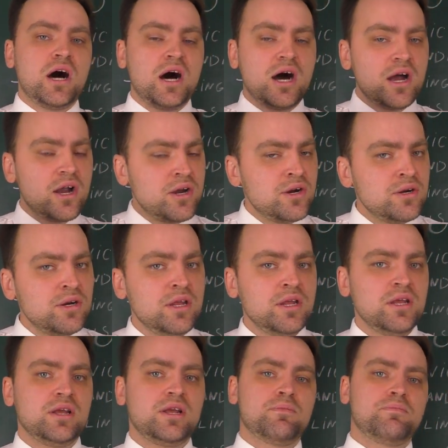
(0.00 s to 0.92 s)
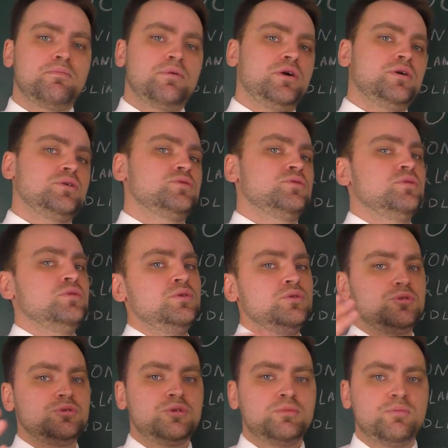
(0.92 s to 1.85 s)
higher compared to
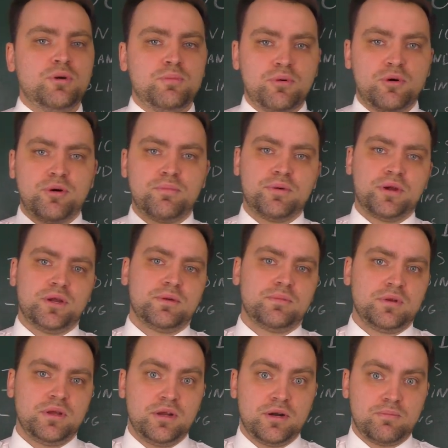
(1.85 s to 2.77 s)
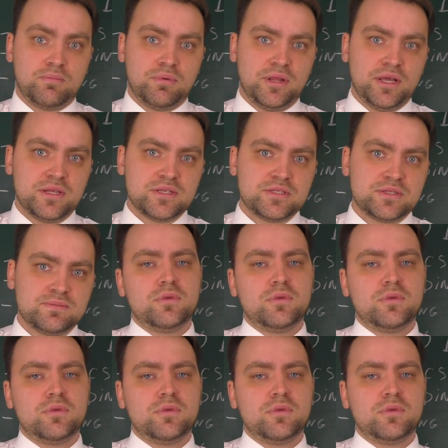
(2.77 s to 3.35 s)
turboprop airplanes.